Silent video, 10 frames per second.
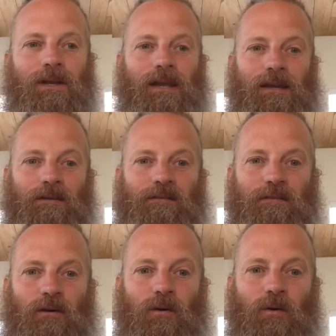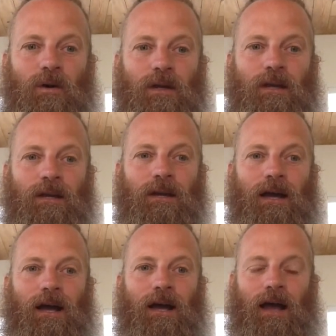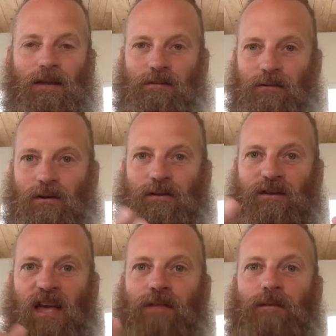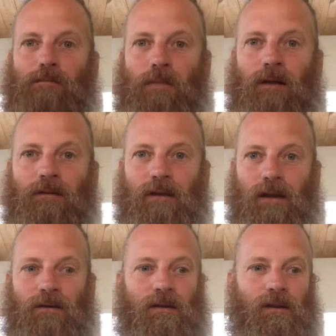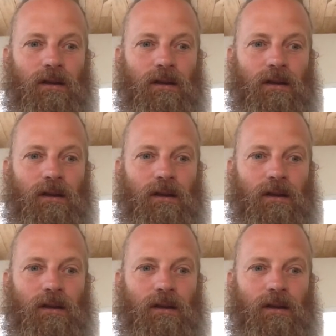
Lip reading: And so I started to have a meltdown,